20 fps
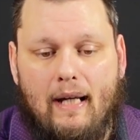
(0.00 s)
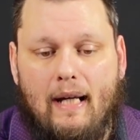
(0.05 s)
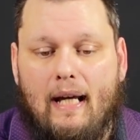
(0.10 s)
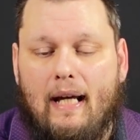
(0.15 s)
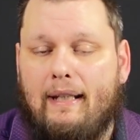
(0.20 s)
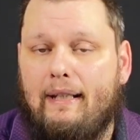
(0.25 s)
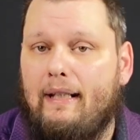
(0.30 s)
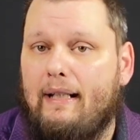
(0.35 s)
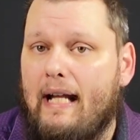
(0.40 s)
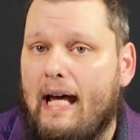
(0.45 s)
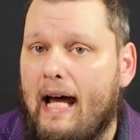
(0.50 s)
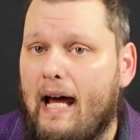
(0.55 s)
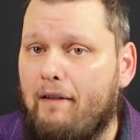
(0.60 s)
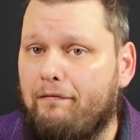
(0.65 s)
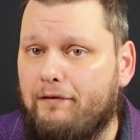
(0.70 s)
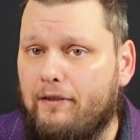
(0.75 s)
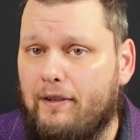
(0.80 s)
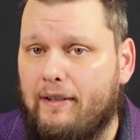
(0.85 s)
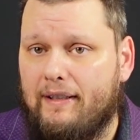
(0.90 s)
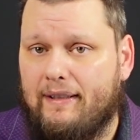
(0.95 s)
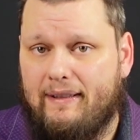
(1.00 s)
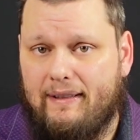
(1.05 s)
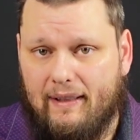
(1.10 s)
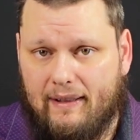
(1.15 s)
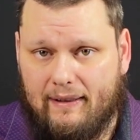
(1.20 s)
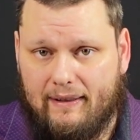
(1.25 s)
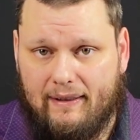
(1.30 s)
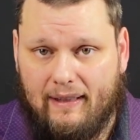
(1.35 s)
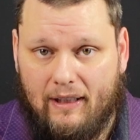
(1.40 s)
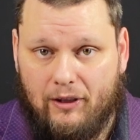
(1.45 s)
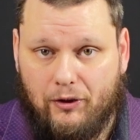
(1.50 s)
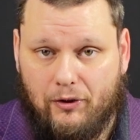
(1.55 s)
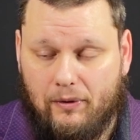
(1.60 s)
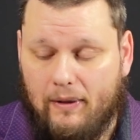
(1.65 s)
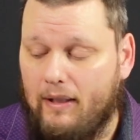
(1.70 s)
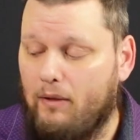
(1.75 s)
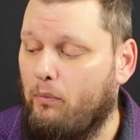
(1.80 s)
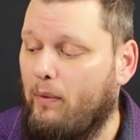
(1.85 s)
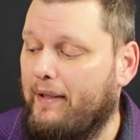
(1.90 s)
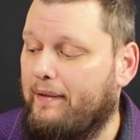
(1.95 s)
And then after the 6th
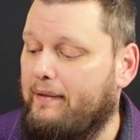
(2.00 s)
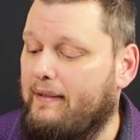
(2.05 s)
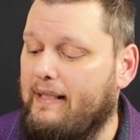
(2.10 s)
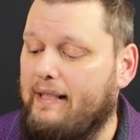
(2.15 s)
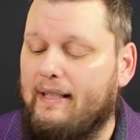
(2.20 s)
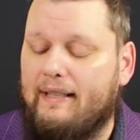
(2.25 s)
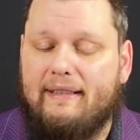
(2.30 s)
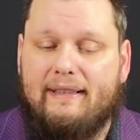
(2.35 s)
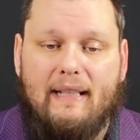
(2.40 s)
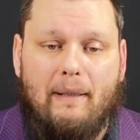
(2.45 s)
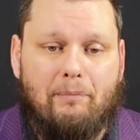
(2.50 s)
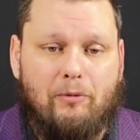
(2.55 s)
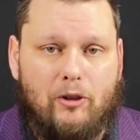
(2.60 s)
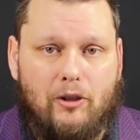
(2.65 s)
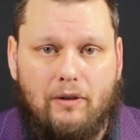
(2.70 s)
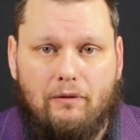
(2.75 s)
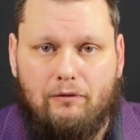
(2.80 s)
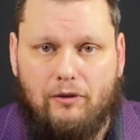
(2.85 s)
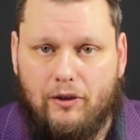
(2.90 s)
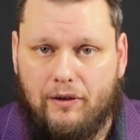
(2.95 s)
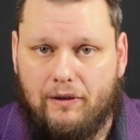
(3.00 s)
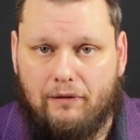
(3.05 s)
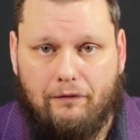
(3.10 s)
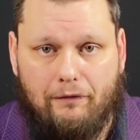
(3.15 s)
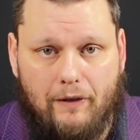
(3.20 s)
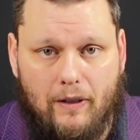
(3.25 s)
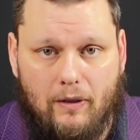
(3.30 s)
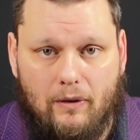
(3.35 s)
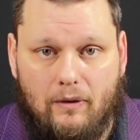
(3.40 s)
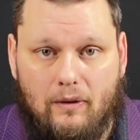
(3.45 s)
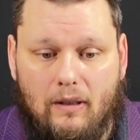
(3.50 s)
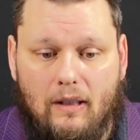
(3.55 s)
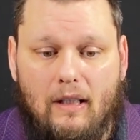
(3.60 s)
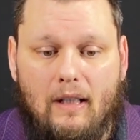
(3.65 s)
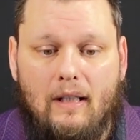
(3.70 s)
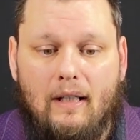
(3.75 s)
century, with the exception of just a few,